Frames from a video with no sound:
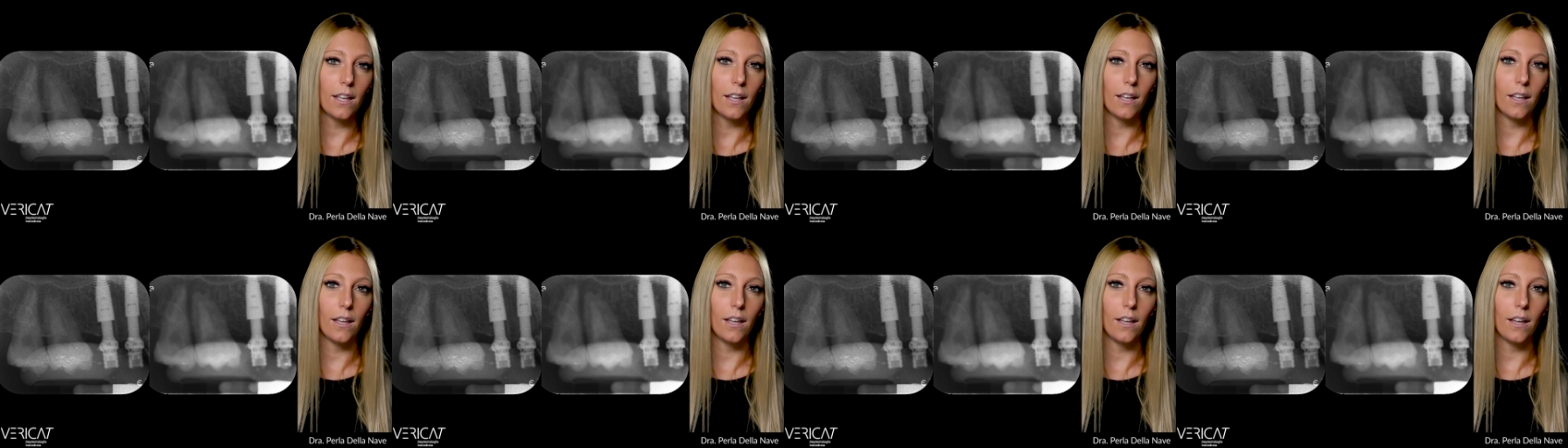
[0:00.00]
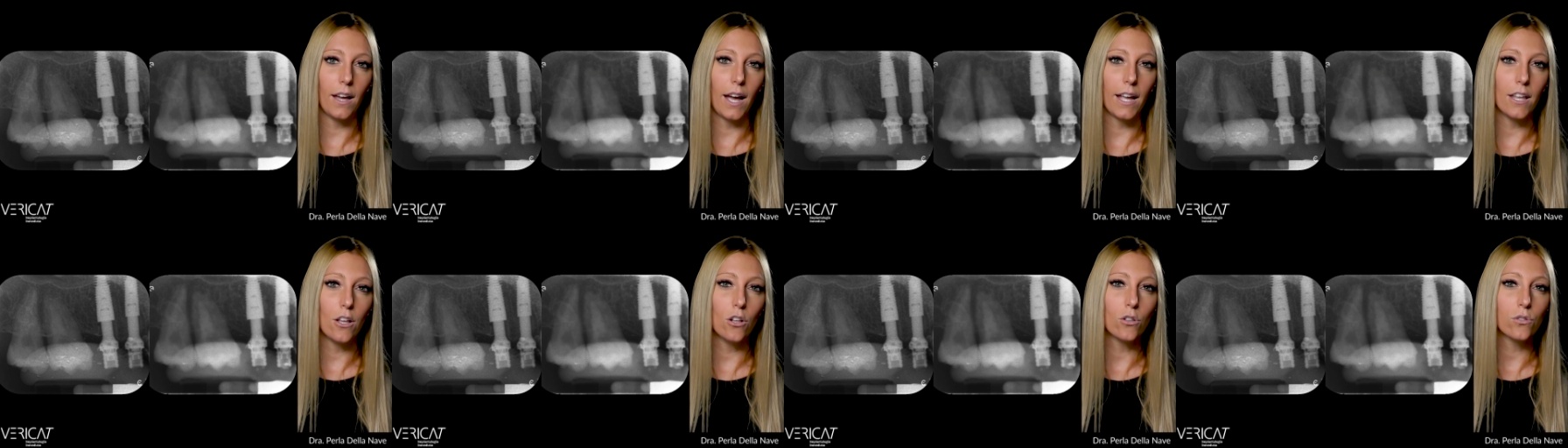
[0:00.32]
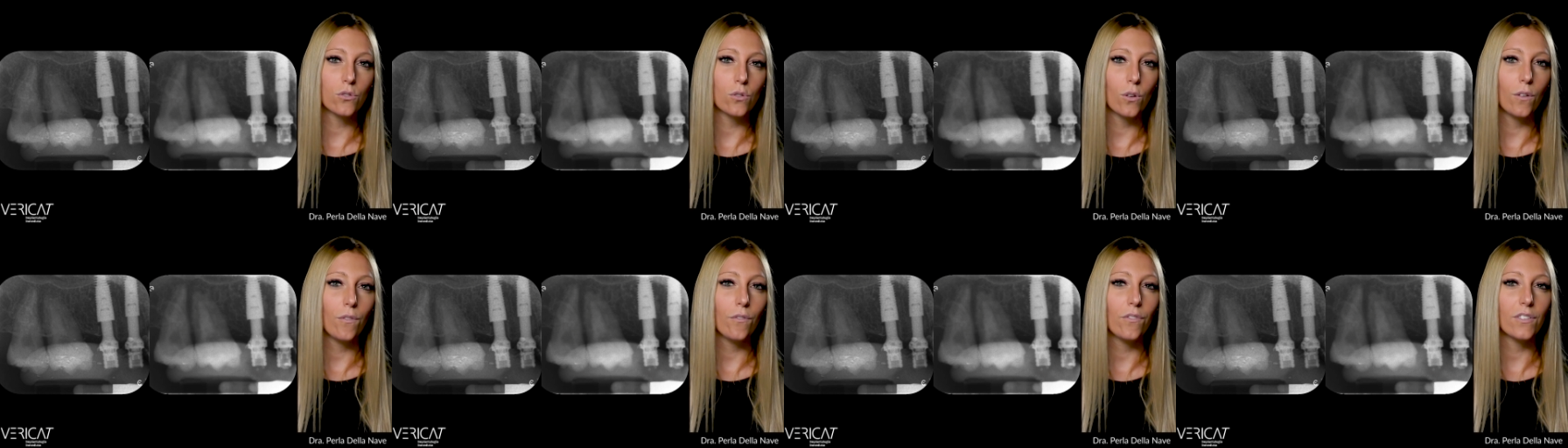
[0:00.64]
I
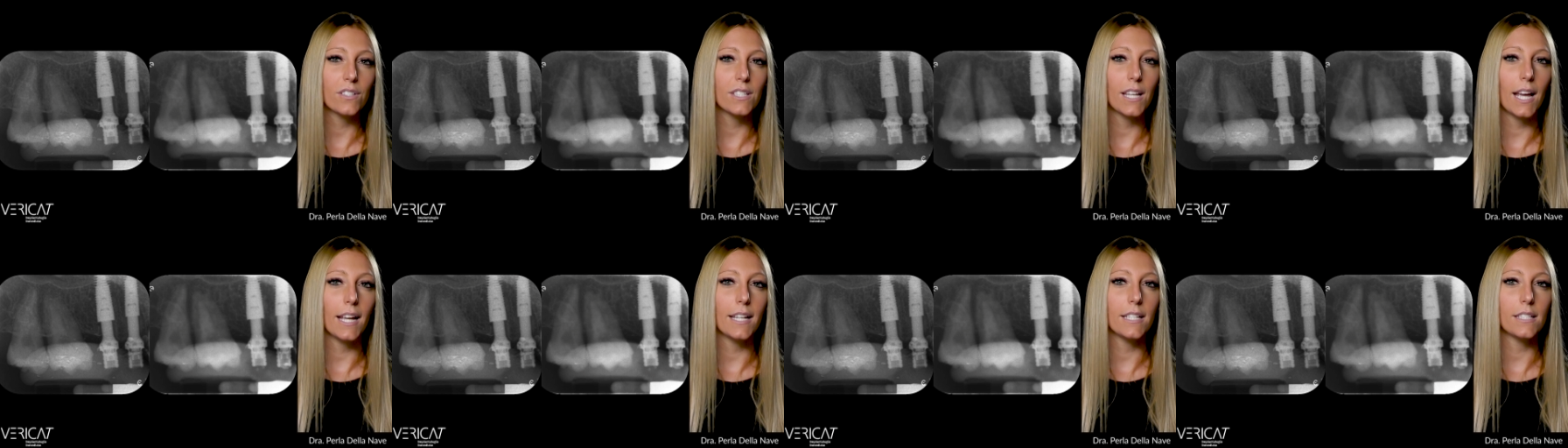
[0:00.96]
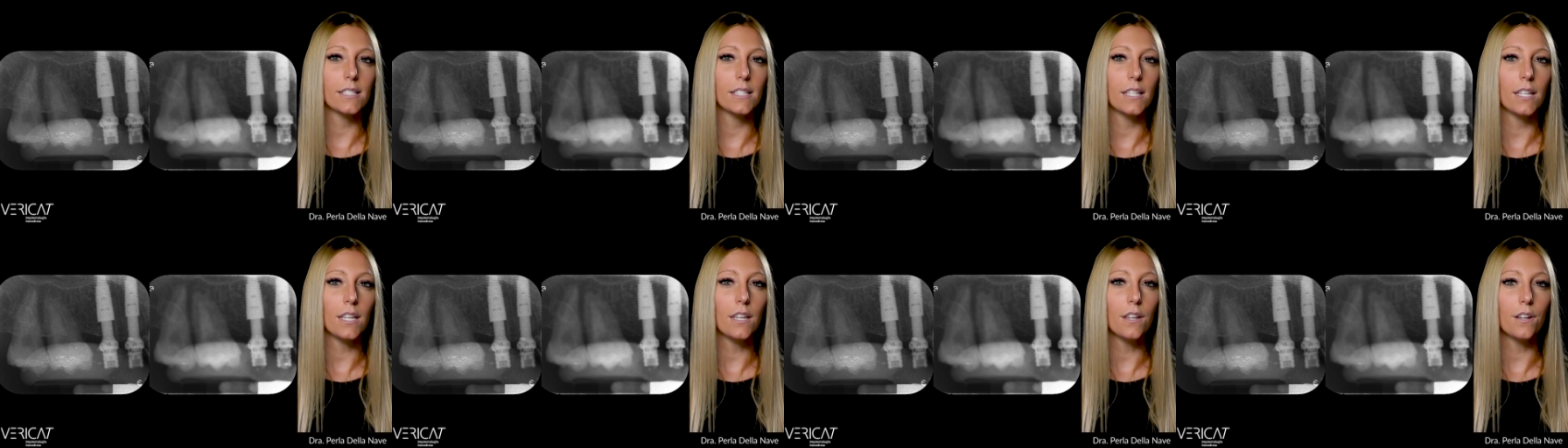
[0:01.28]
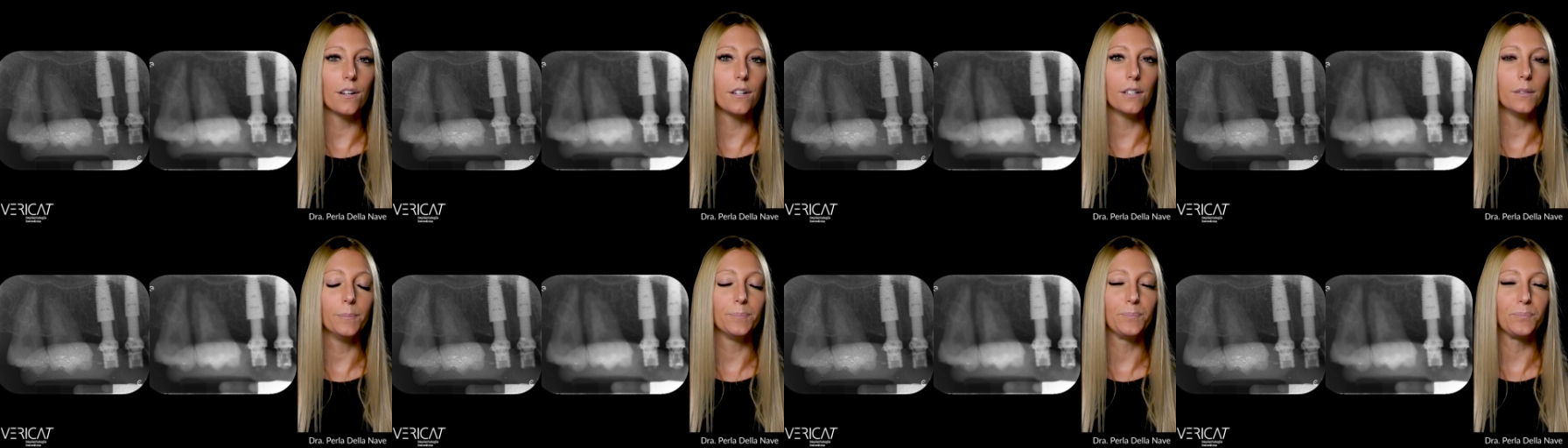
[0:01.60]
also emphasize
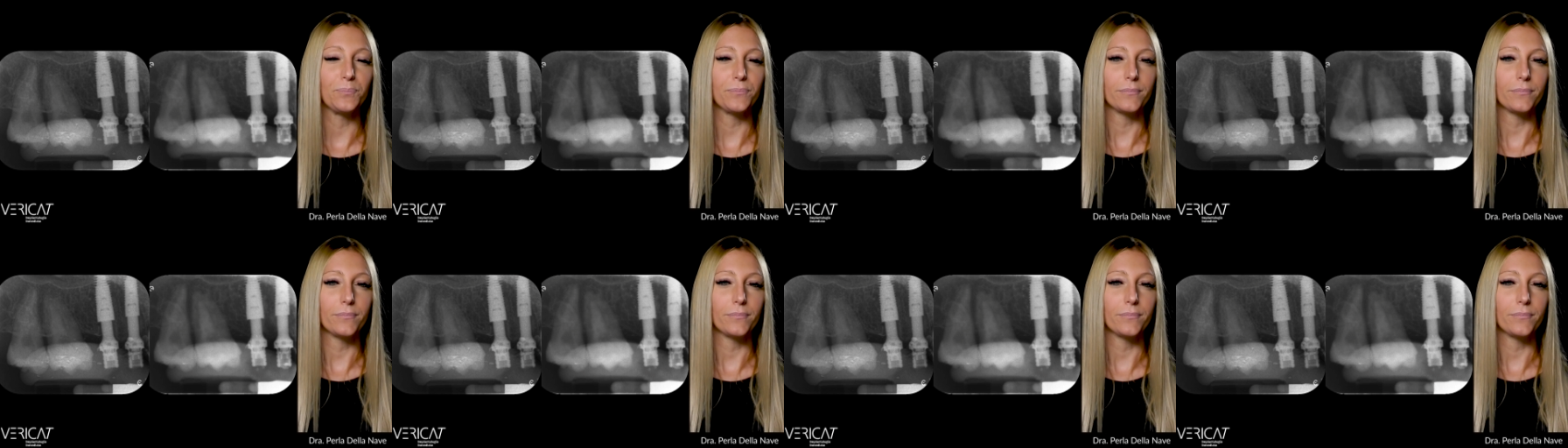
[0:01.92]
here